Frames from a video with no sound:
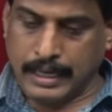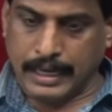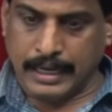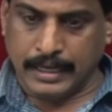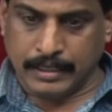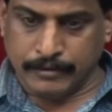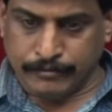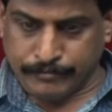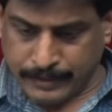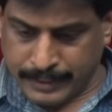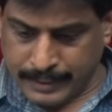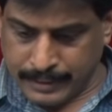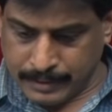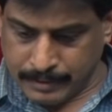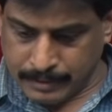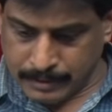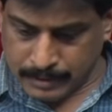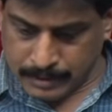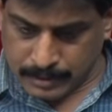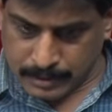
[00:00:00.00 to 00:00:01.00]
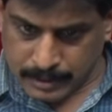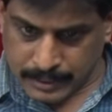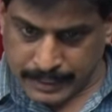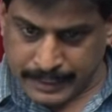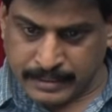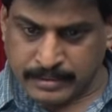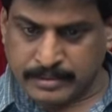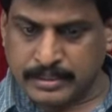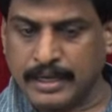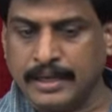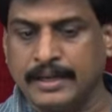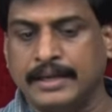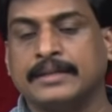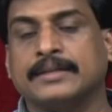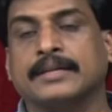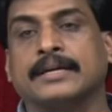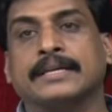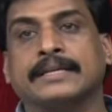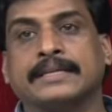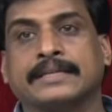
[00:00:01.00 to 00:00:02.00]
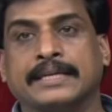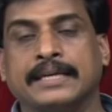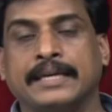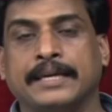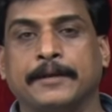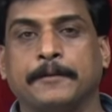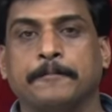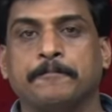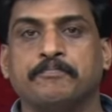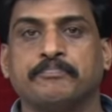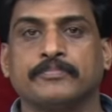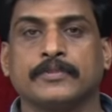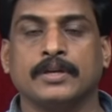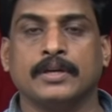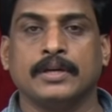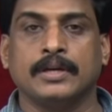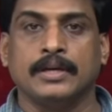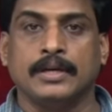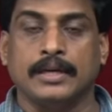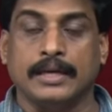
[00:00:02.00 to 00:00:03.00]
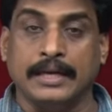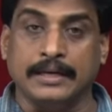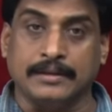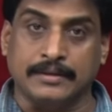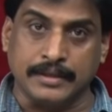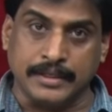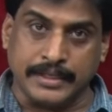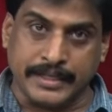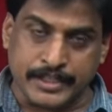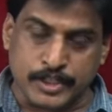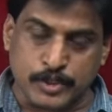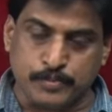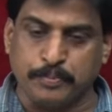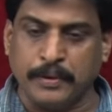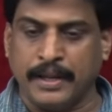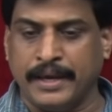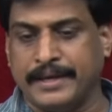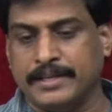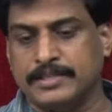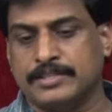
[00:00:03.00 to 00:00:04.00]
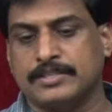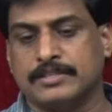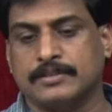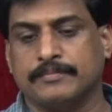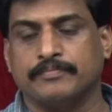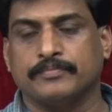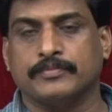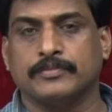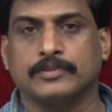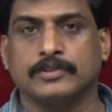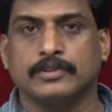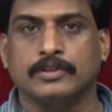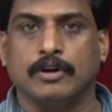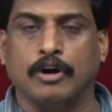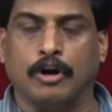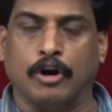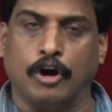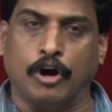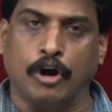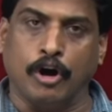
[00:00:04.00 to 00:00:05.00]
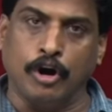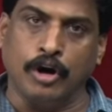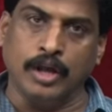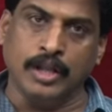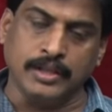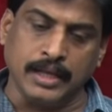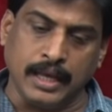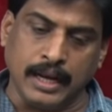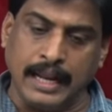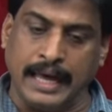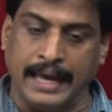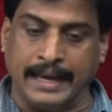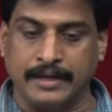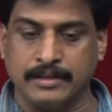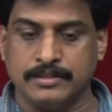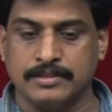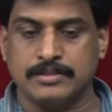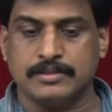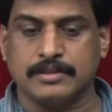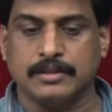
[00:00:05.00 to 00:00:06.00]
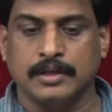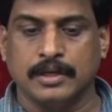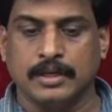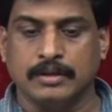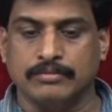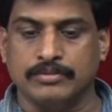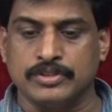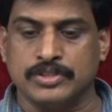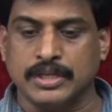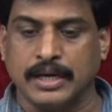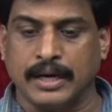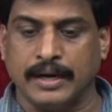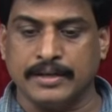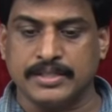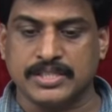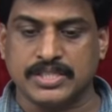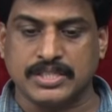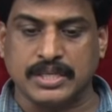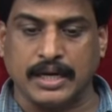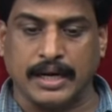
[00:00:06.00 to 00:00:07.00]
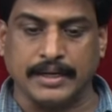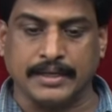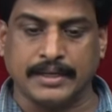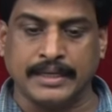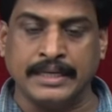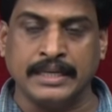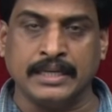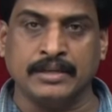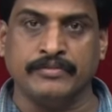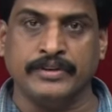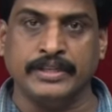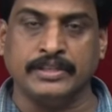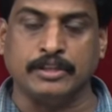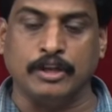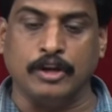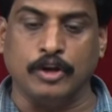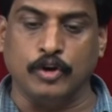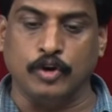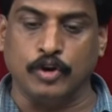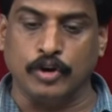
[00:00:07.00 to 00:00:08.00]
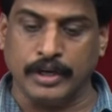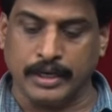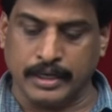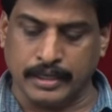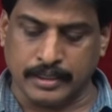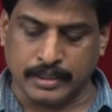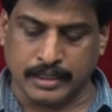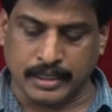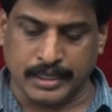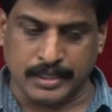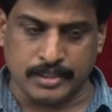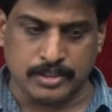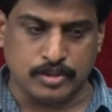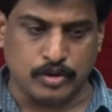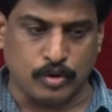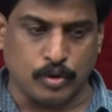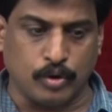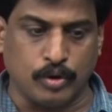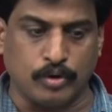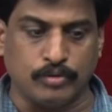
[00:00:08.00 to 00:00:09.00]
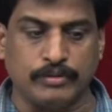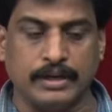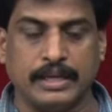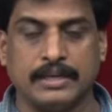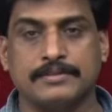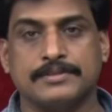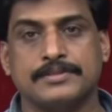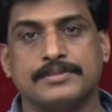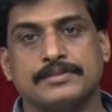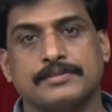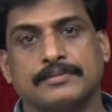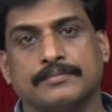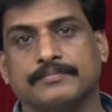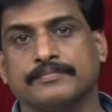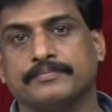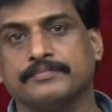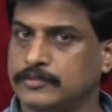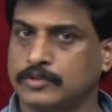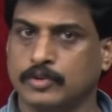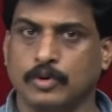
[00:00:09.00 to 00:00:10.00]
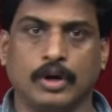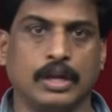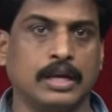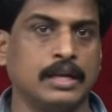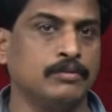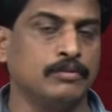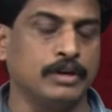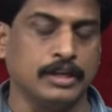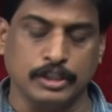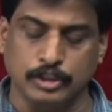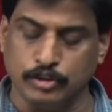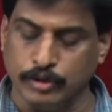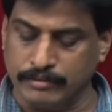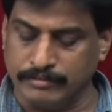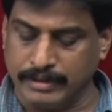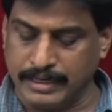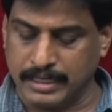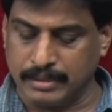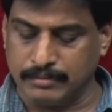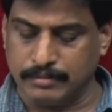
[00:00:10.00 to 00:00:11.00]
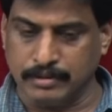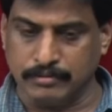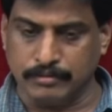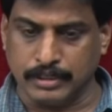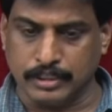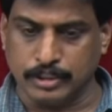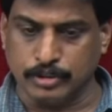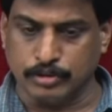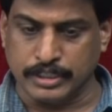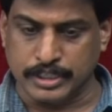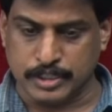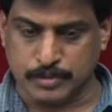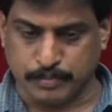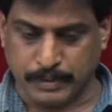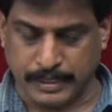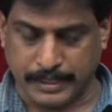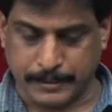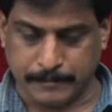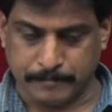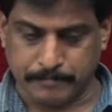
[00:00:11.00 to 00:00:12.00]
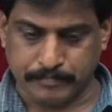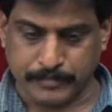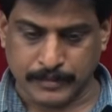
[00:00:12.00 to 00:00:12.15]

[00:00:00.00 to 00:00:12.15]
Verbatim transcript: and if I hit the return key, it displays all the lines which are starting with lower case ovals. Only one U available, one U displayed.